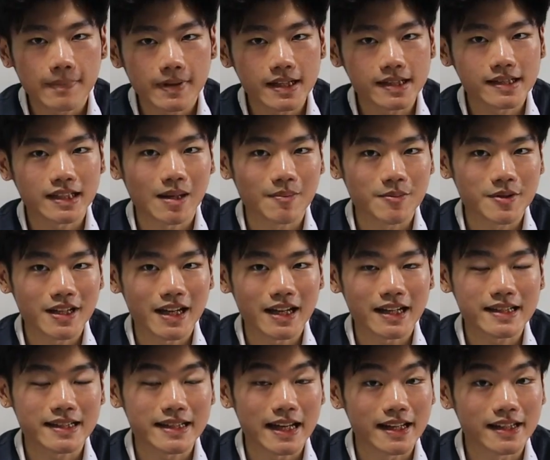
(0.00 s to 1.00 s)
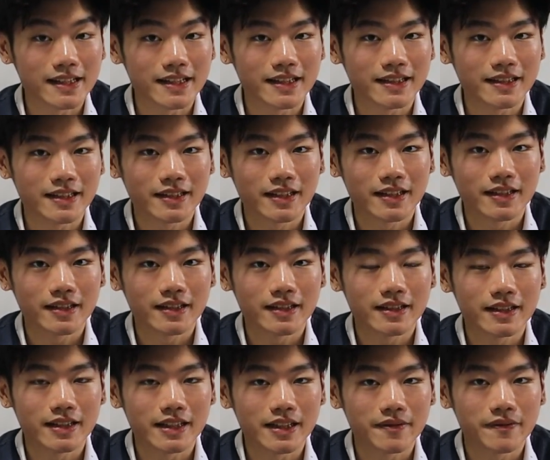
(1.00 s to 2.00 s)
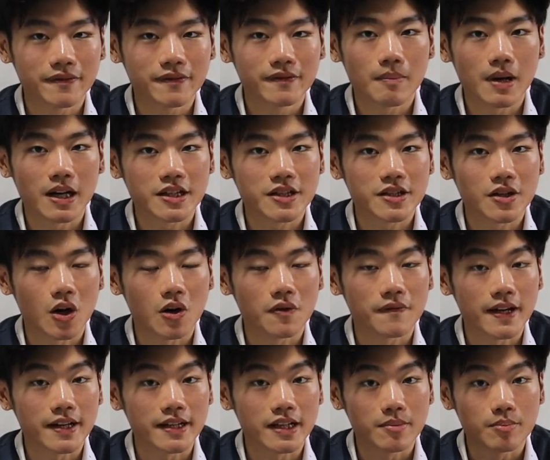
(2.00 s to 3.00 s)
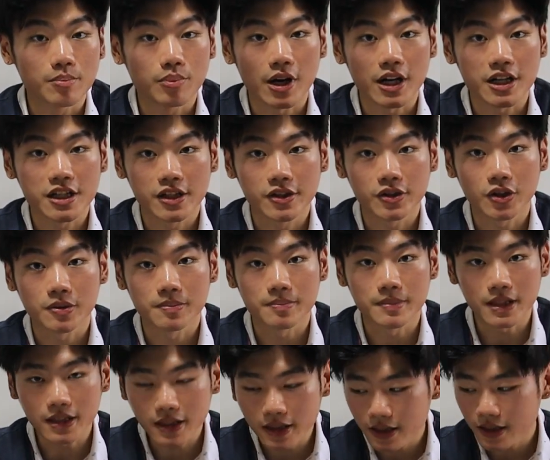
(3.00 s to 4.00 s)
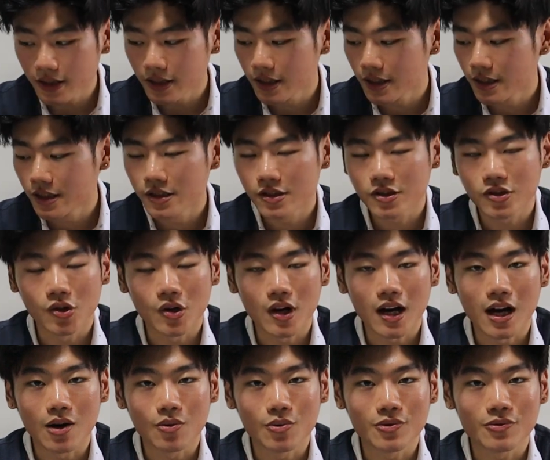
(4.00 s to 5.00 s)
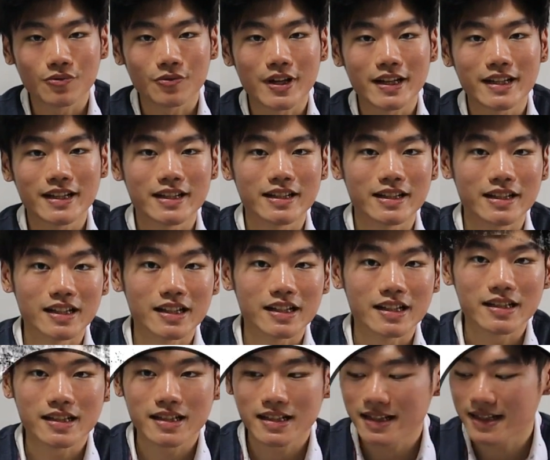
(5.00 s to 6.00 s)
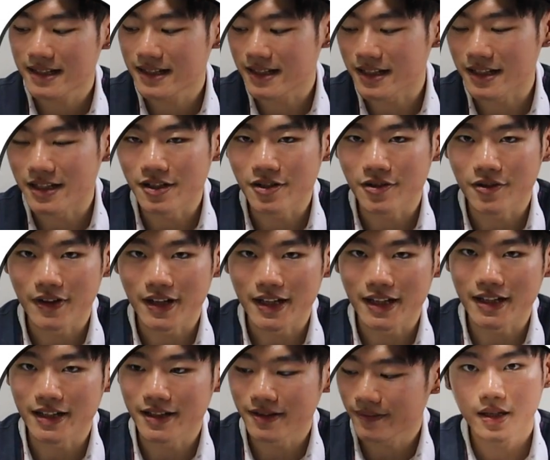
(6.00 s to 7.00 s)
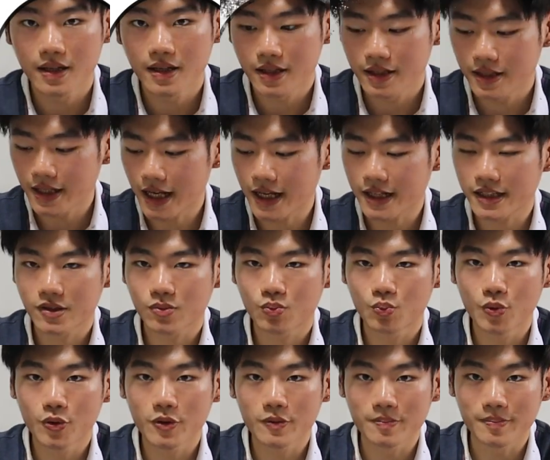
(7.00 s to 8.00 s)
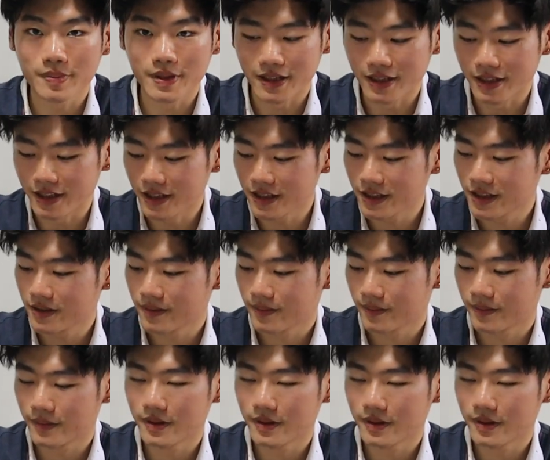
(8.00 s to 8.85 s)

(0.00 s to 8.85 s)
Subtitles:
this subject sadly didn't leave much of an impression on me, so I would rate it a C grade. Next would be